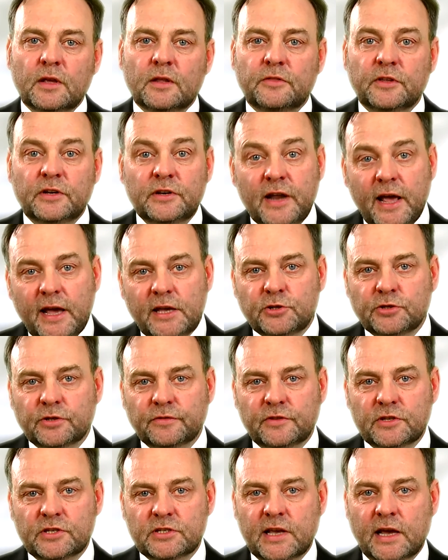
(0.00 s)
The nature
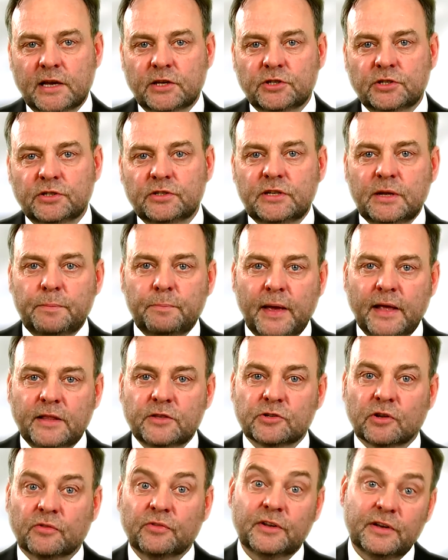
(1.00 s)
of the sanction
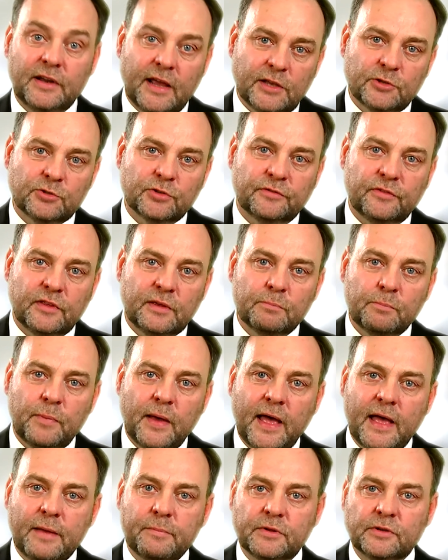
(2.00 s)
depends on the nature of the
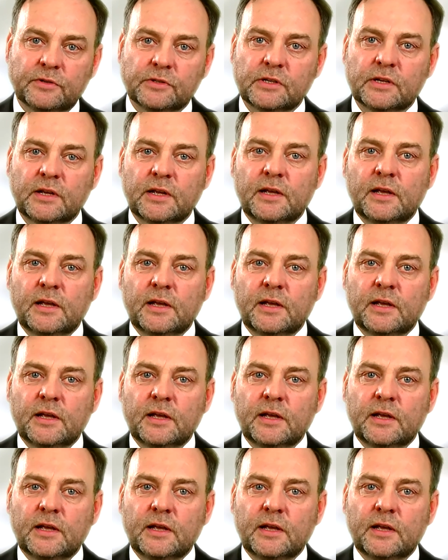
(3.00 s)
impairment,